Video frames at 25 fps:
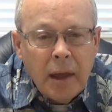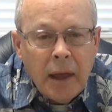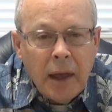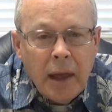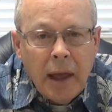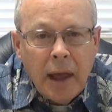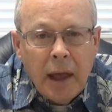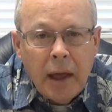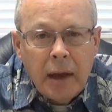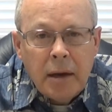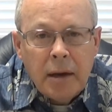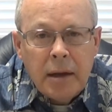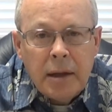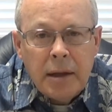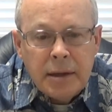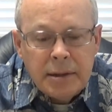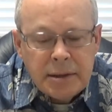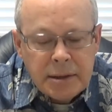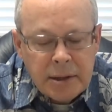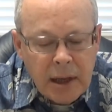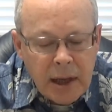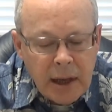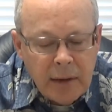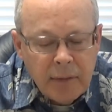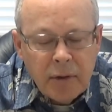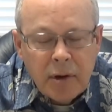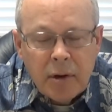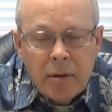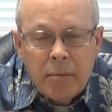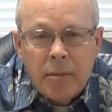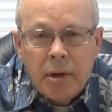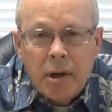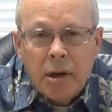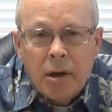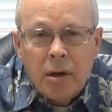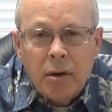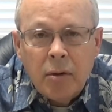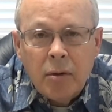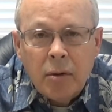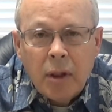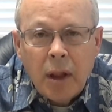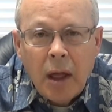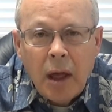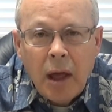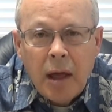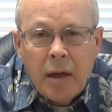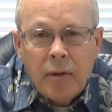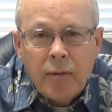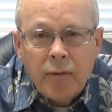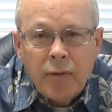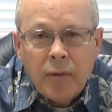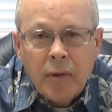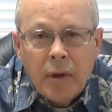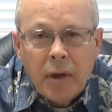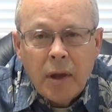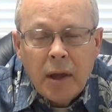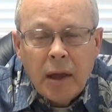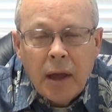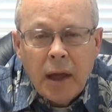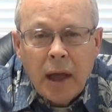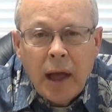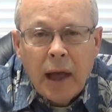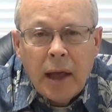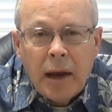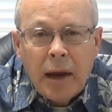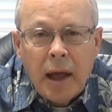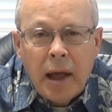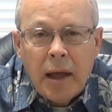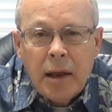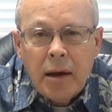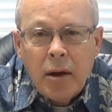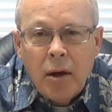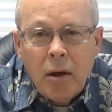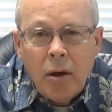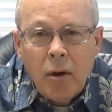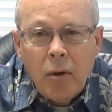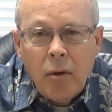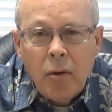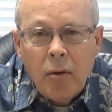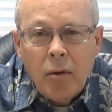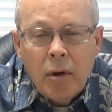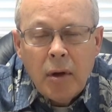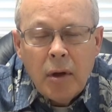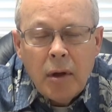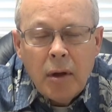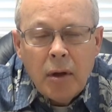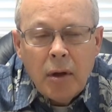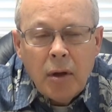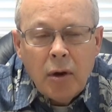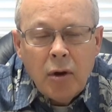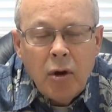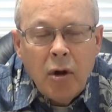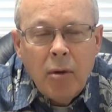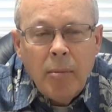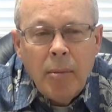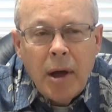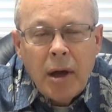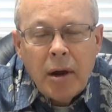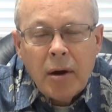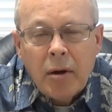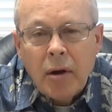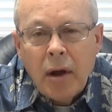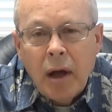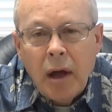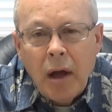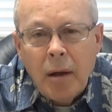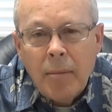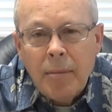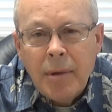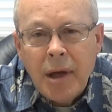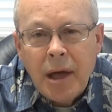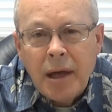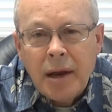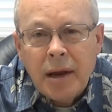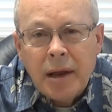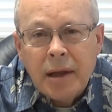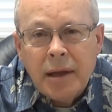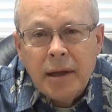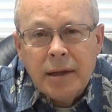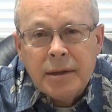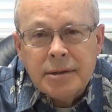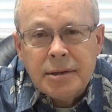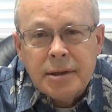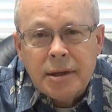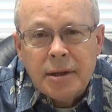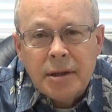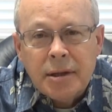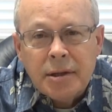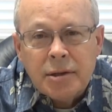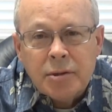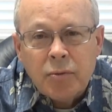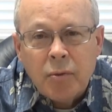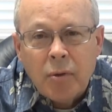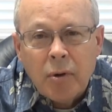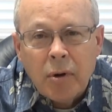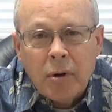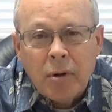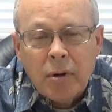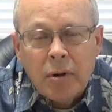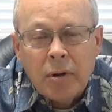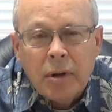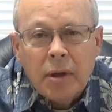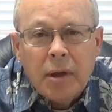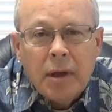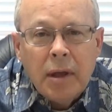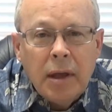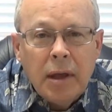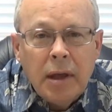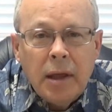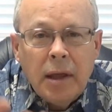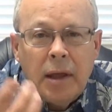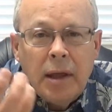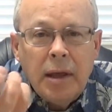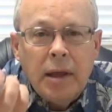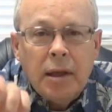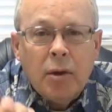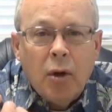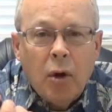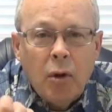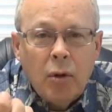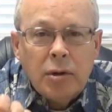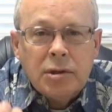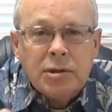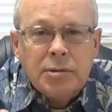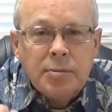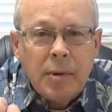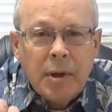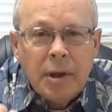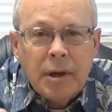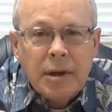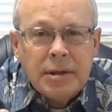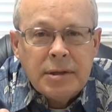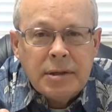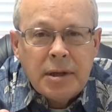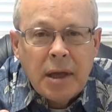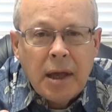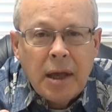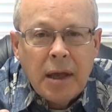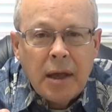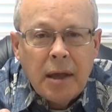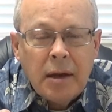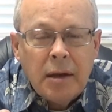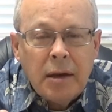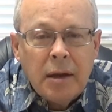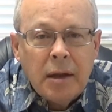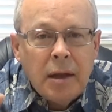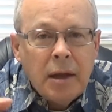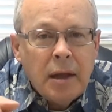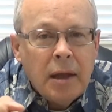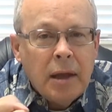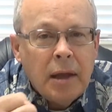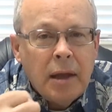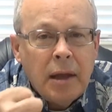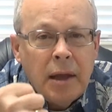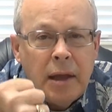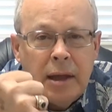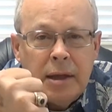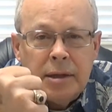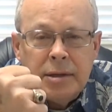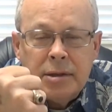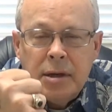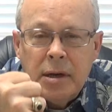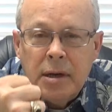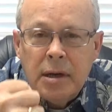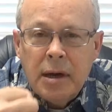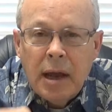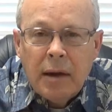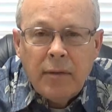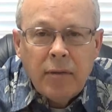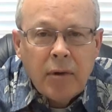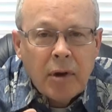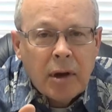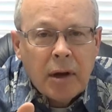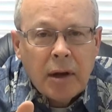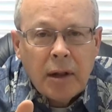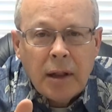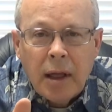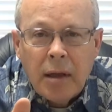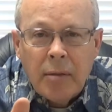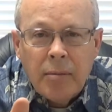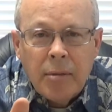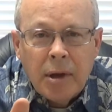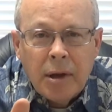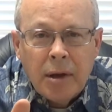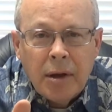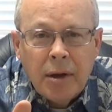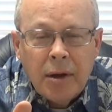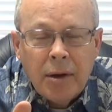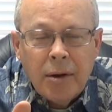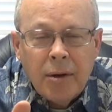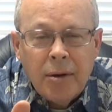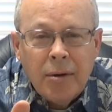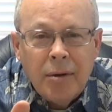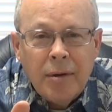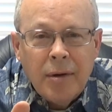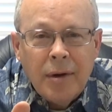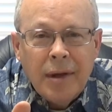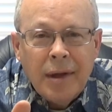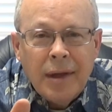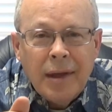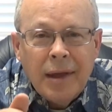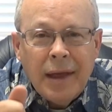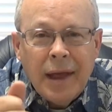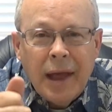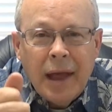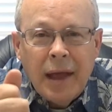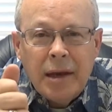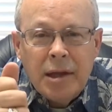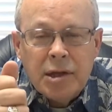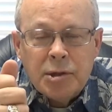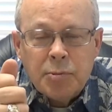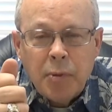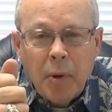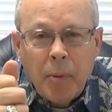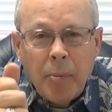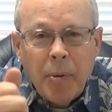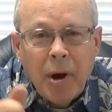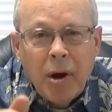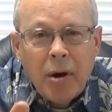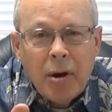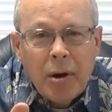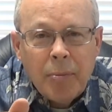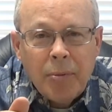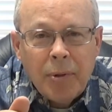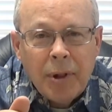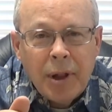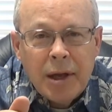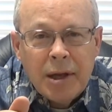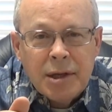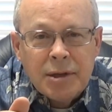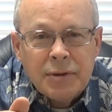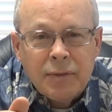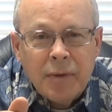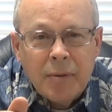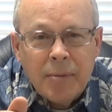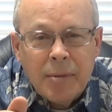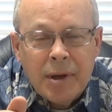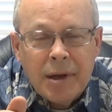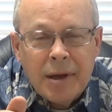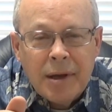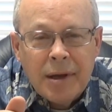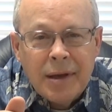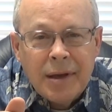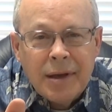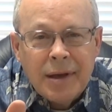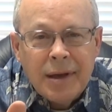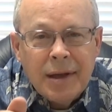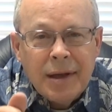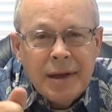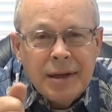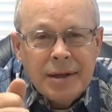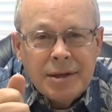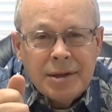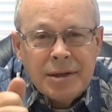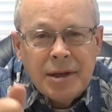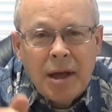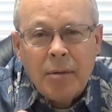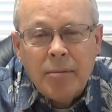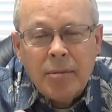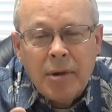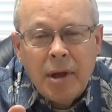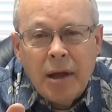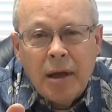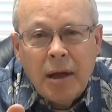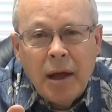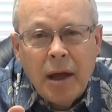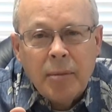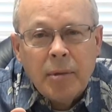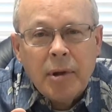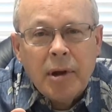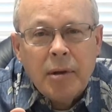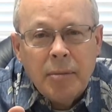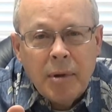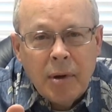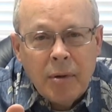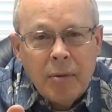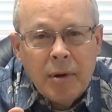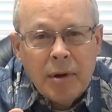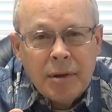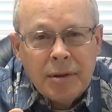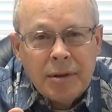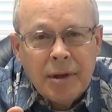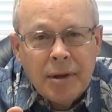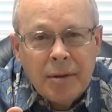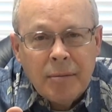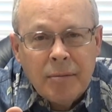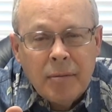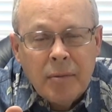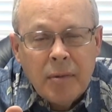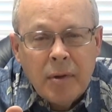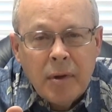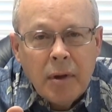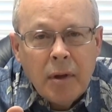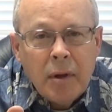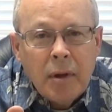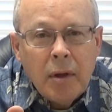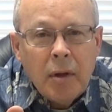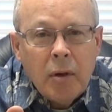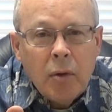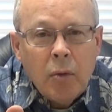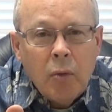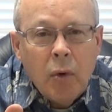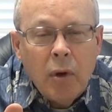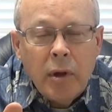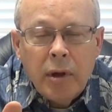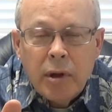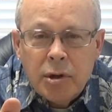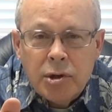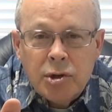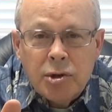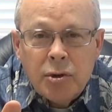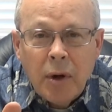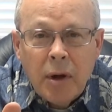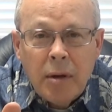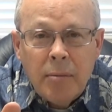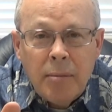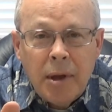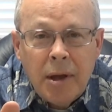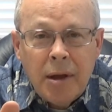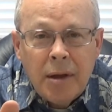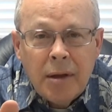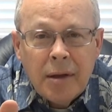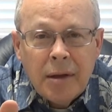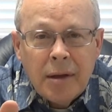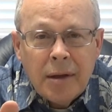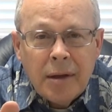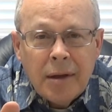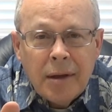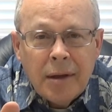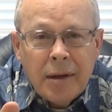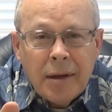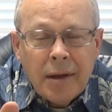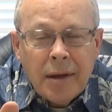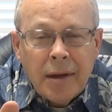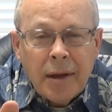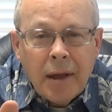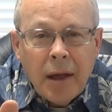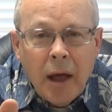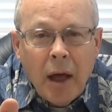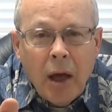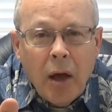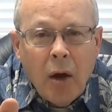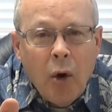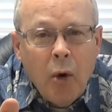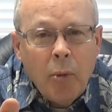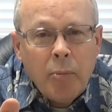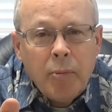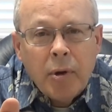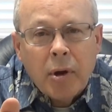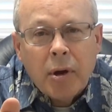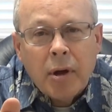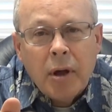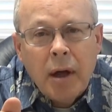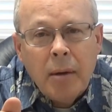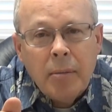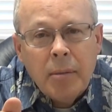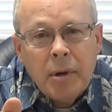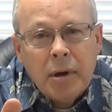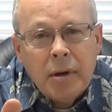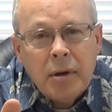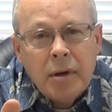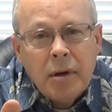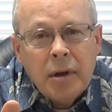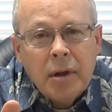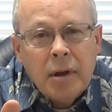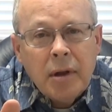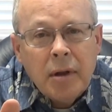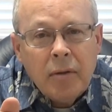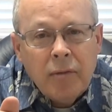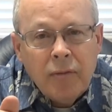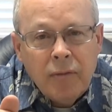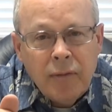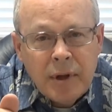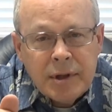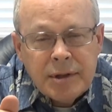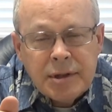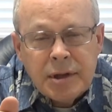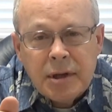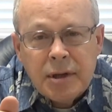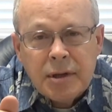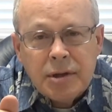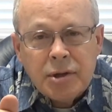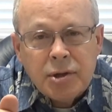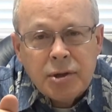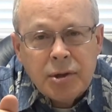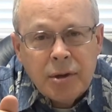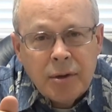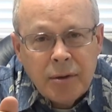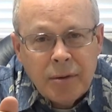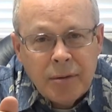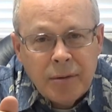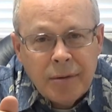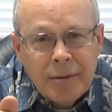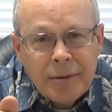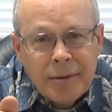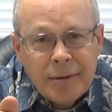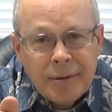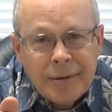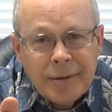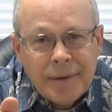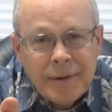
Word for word: And he has given to me new life. And I know no matter how bad it gets in this world, he holds me in his hand. He's never going to let me go. And he's prepared a place for me. Someday I'm going to be with him. Will you join me? I hope you come and visit us soon.